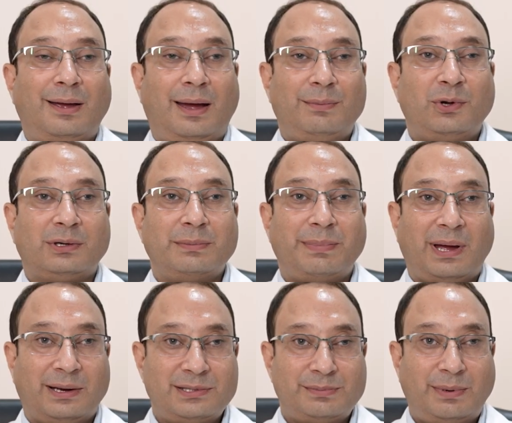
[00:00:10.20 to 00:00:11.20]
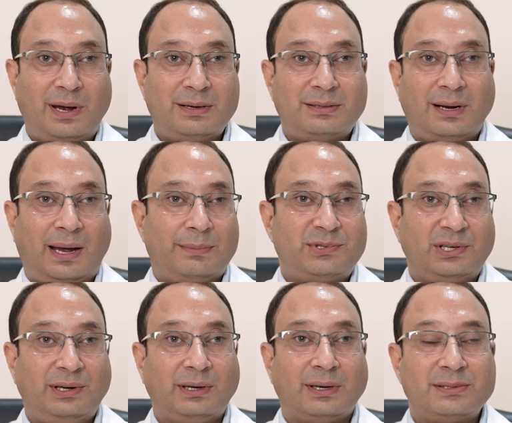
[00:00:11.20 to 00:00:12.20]
I'm Dr. Burke. I'm
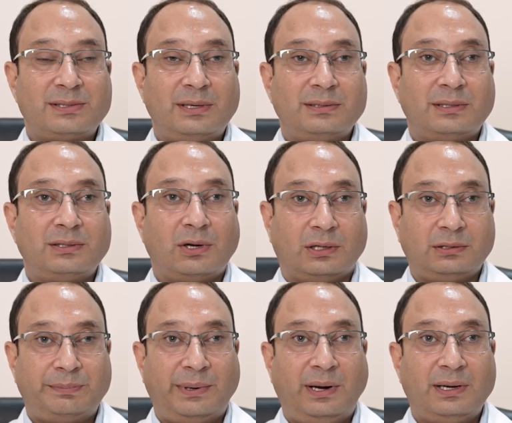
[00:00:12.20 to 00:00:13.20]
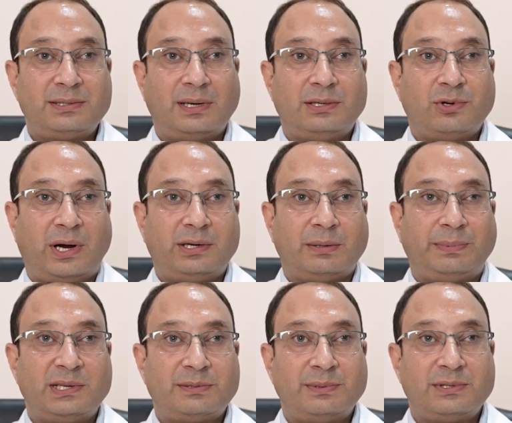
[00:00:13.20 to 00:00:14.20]
Senior Consultant Orthopedics and Joint
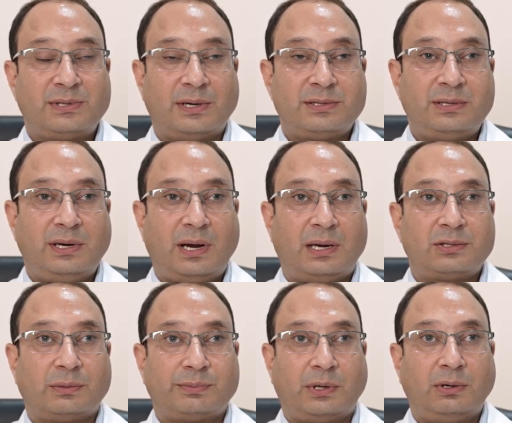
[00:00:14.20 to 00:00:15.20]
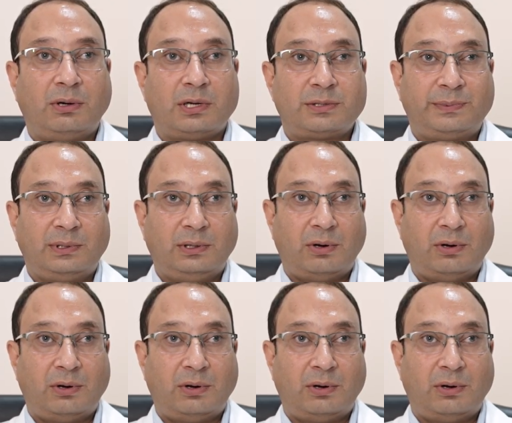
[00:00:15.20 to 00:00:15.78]
Replacement Surgery at Apollo Hospitals